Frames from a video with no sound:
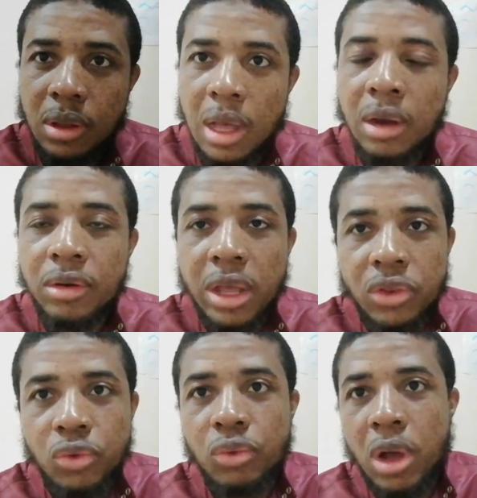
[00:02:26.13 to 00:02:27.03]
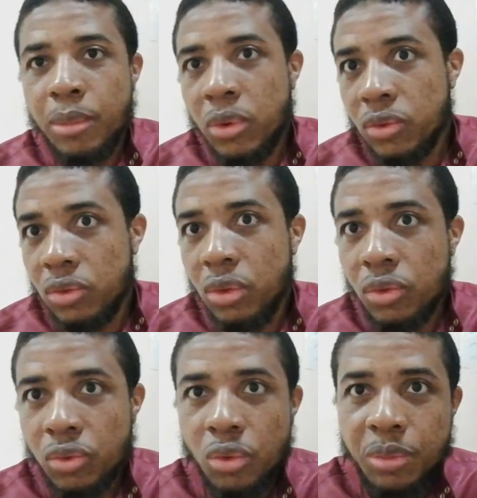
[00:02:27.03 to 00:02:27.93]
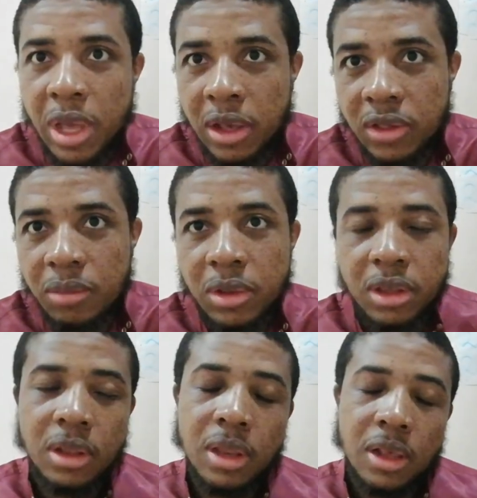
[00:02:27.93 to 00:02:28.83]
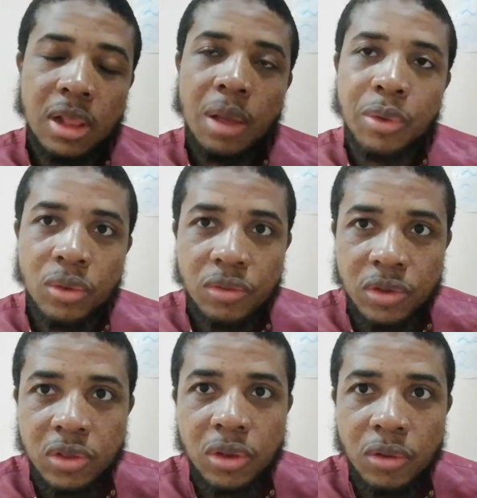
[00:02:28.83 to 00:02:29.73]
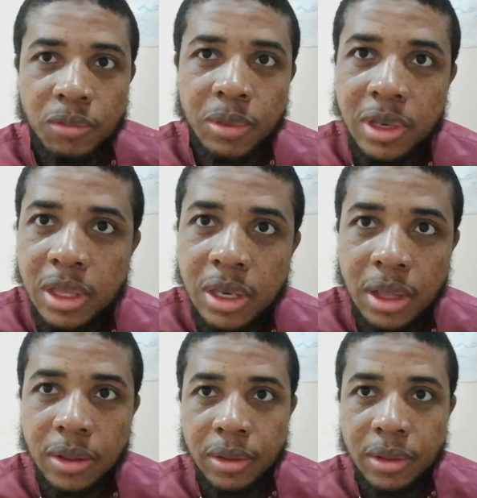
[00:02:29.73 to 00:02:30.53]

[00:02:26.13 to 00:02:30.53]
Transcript: and write you amongst those who will be accepted in the Islamic University of Medina.